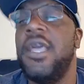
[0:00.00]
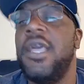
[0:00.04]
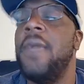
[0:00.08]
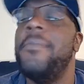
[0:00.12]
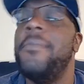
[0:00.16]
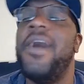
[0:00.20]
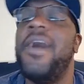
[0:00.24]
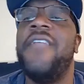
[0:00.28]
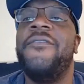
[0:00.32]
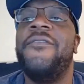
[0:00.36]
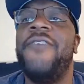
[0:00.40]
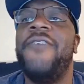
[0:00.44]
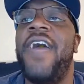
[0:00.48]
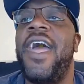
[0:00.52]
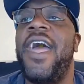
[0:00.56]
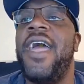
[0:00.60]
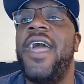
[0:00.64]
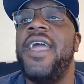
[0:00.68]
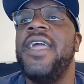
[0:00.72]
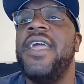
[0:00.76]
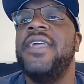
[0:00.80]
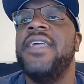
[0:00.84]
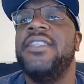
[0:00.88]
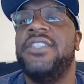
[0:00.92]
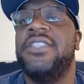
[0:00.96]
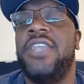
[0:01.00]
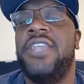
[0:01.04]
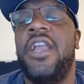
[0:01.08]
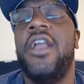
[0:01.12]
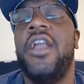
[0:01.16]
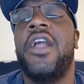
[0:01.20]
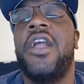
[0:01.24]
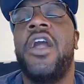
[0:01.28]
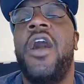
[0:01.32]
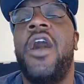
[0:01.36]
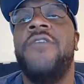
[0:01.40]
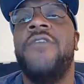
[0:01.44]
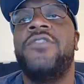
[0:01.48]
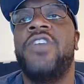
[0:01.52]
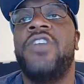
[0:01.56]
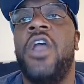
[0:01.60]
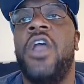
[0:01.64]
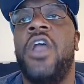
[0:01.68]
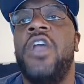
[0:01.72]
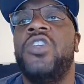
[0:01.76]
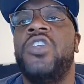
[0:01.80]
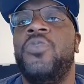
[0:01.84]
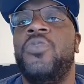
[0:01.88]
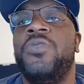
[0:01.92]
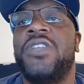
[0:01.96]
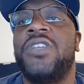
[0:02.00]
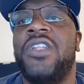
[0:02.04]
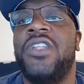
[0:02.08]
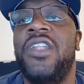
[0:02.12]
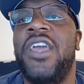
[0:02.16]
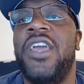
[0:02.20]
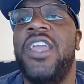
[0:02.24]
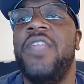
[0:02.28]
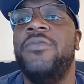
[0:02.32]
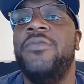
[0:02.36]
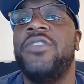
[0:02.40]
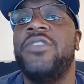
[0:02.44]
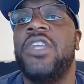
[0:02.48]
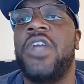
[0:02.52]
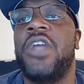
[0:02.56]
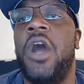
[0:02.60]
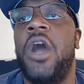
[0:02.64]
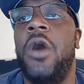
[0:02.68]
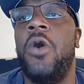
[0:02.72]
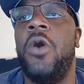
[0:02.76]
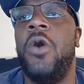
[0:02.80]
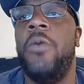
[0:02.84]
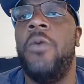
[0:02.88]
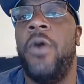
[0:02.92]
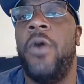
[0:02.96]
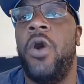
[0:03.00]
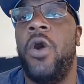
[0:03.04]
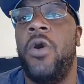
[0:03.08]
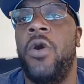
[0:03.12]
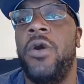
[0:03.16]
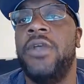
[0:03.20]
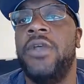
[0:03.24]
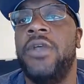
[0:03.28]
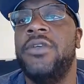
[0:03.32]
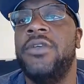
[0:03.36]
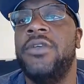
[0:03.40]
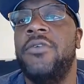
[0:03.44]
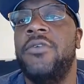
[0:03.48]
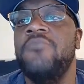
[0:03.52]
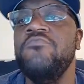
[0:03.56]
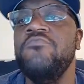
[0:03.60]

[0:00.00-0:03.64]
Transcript: Matter of fact, Jared Goff jersey was clean. It was the cold boys.